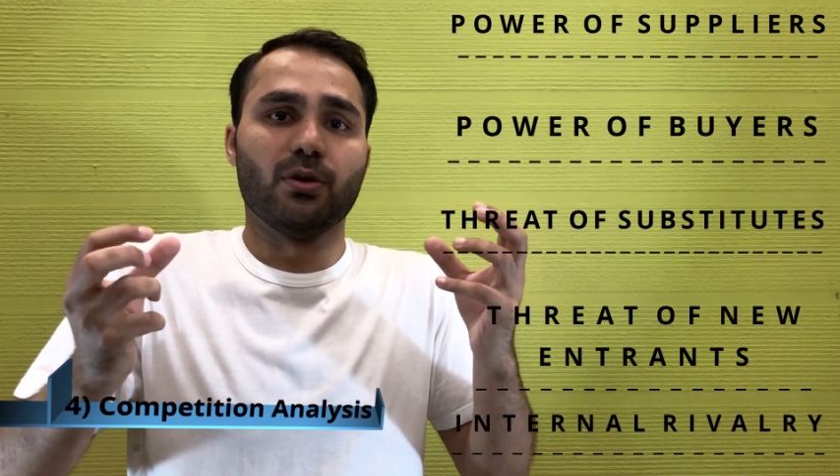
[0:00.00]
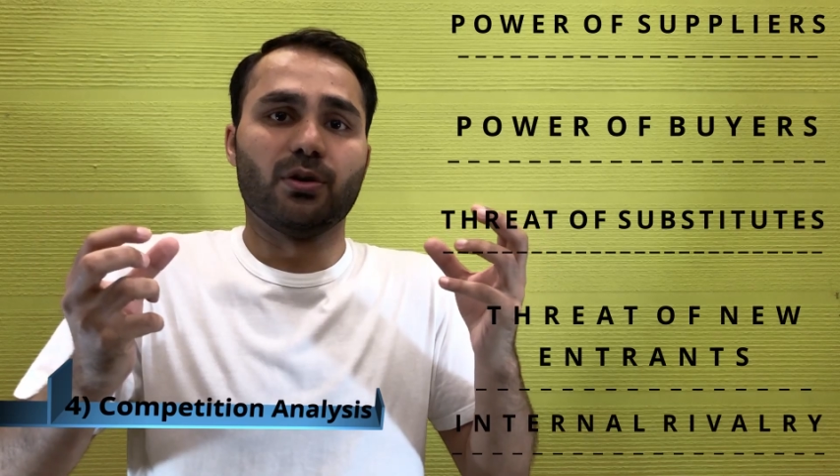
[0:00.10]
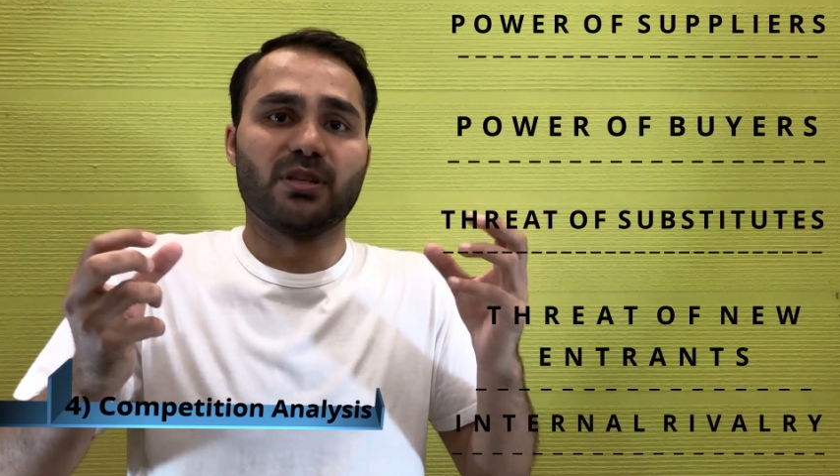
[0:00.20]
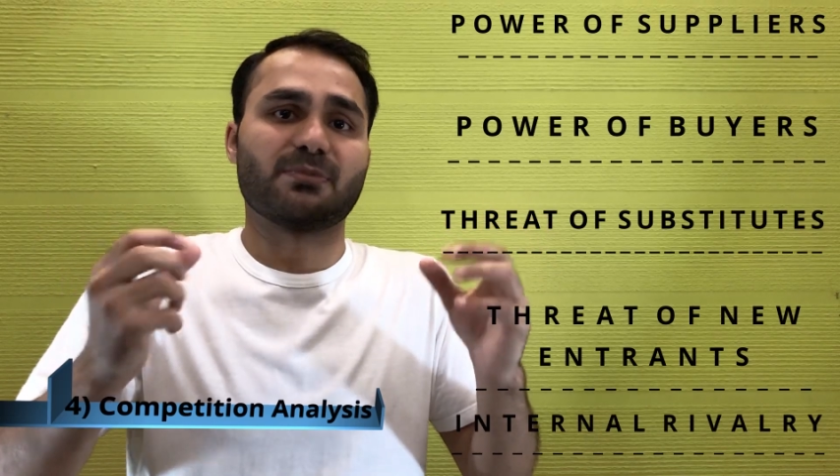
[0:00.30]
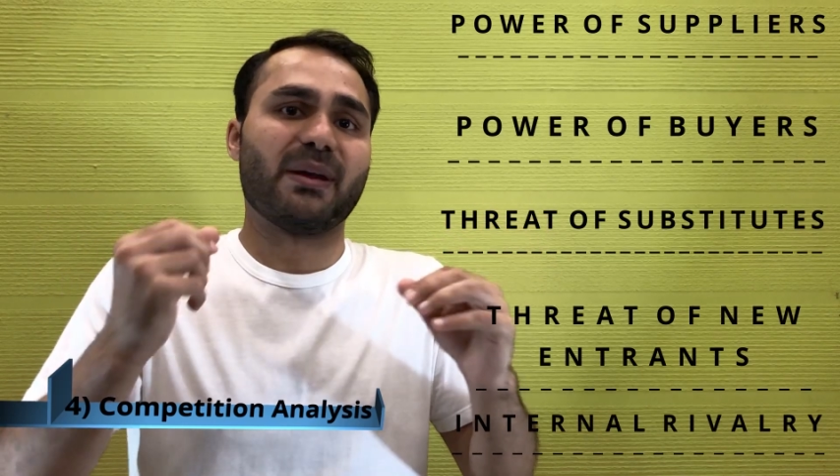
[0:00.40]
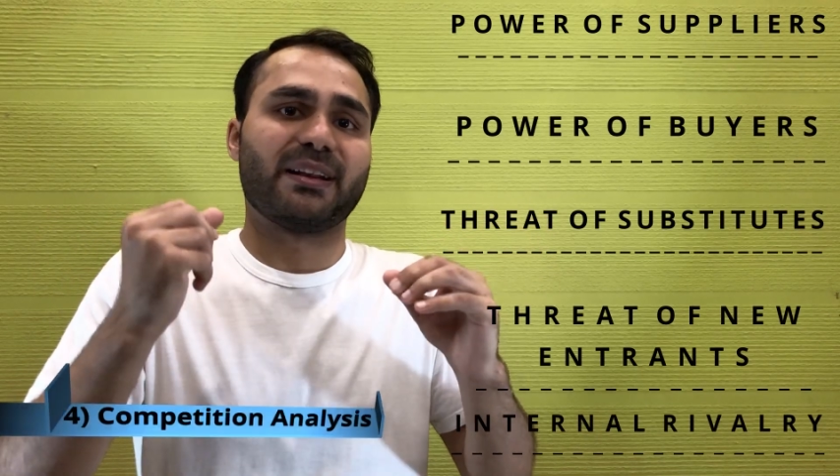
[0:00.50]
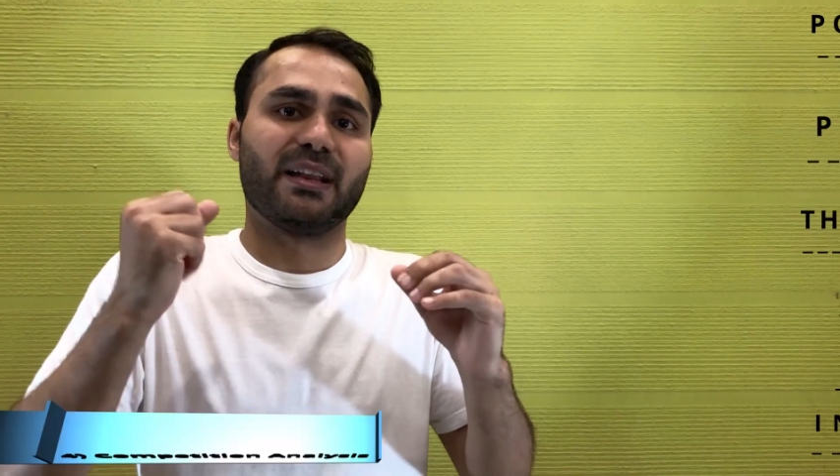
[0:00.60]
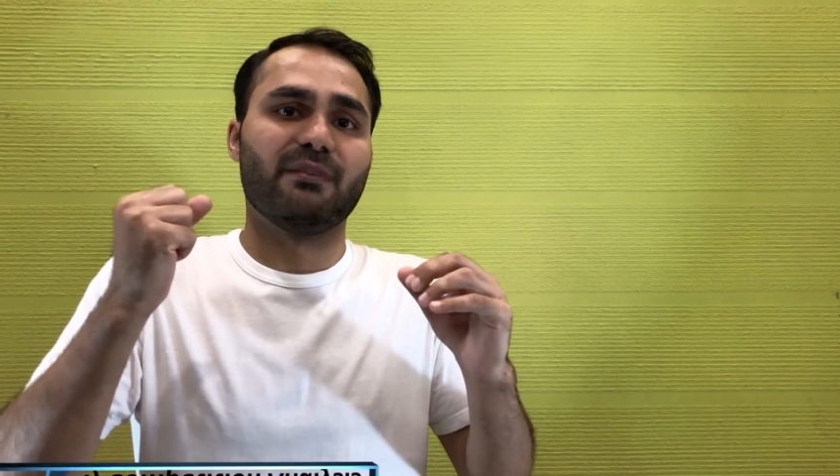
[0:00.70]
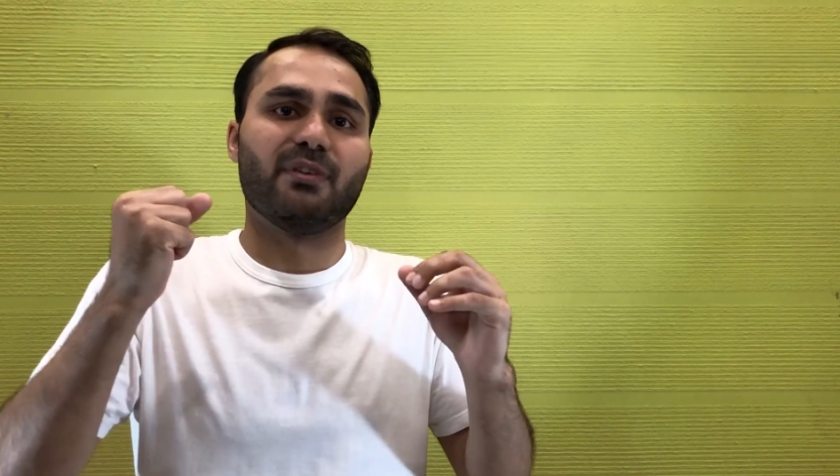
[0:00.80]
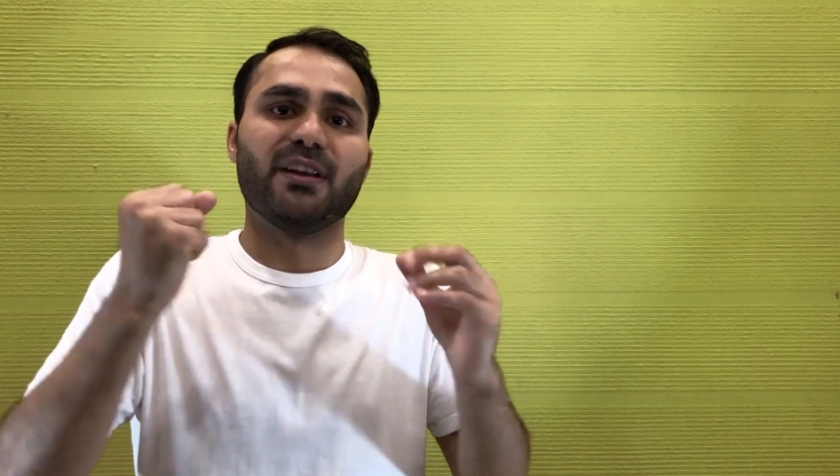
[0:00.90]

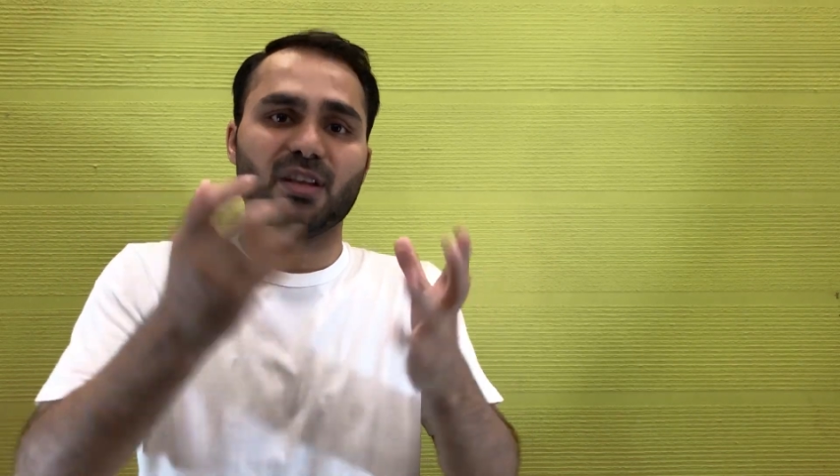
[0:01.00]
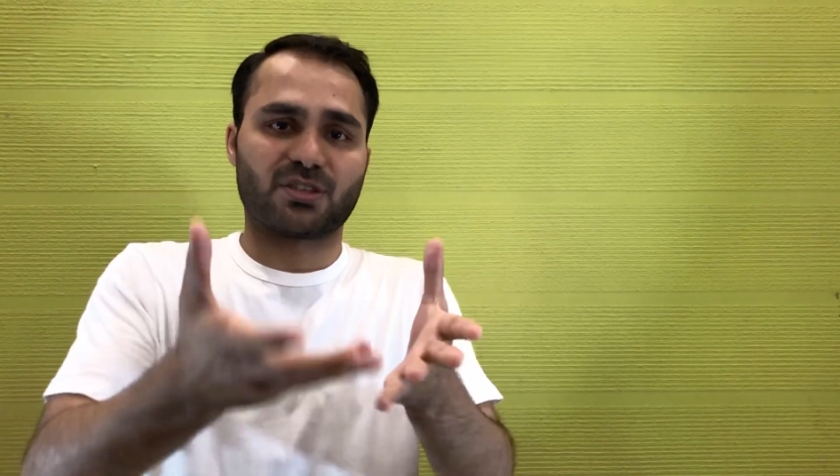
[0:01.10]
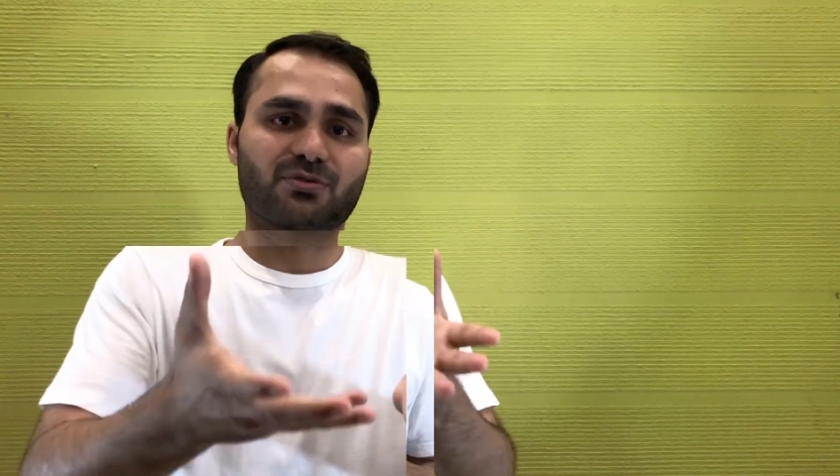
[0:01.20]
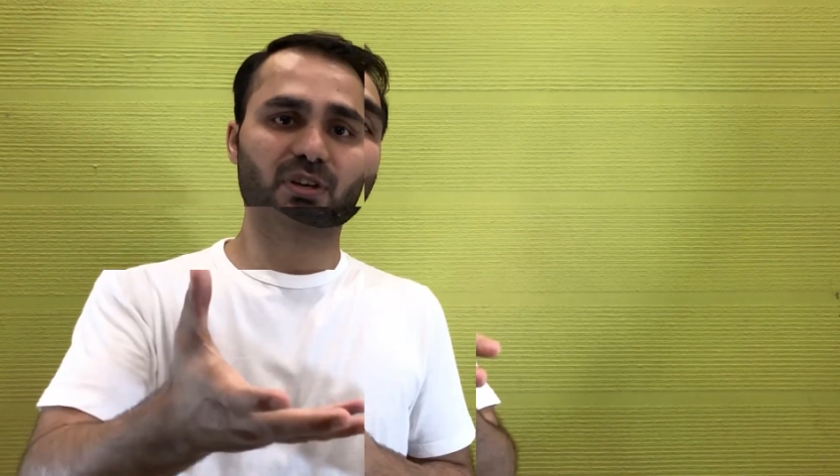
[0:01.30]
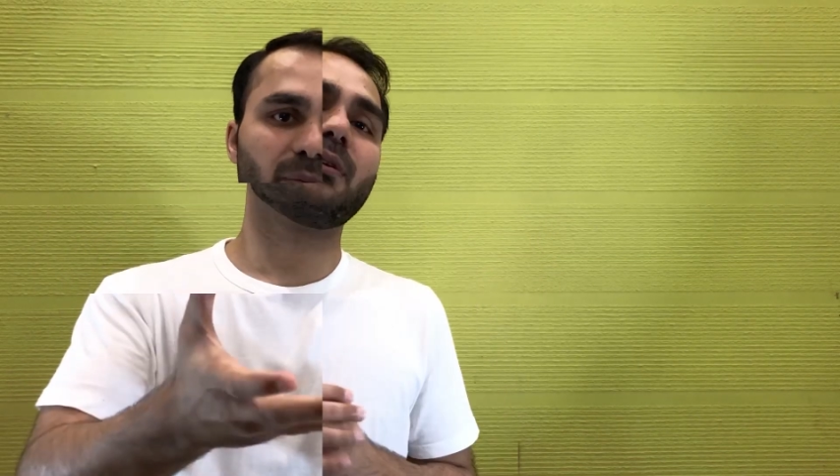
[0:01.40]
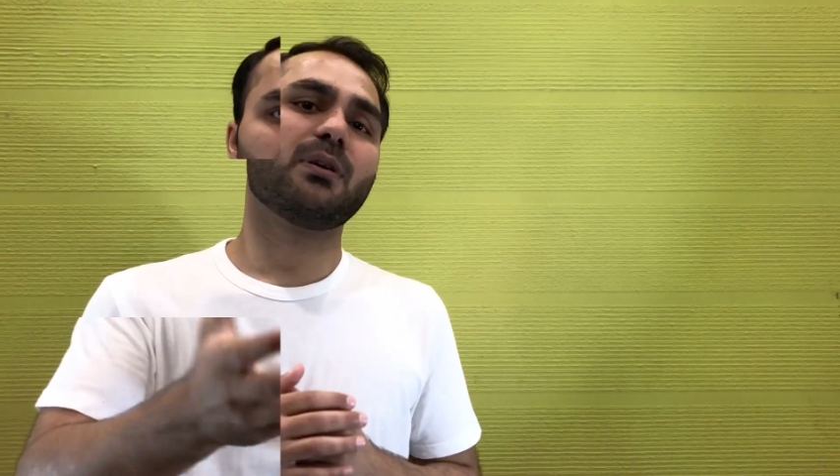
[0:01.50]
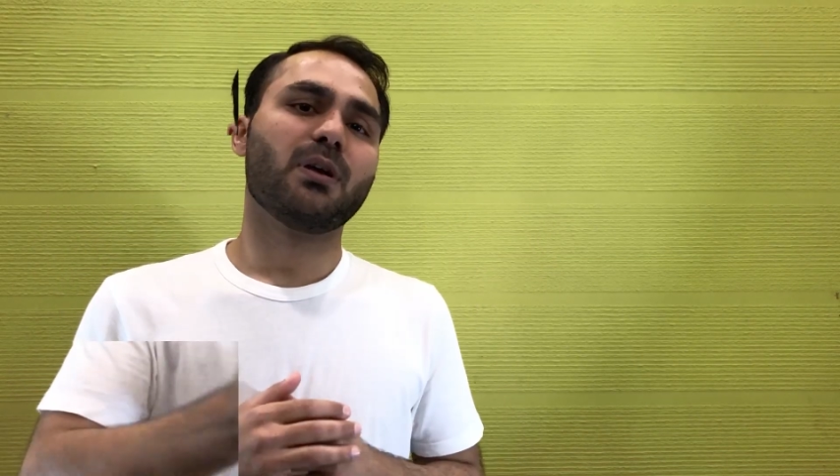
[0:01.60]
respective industry.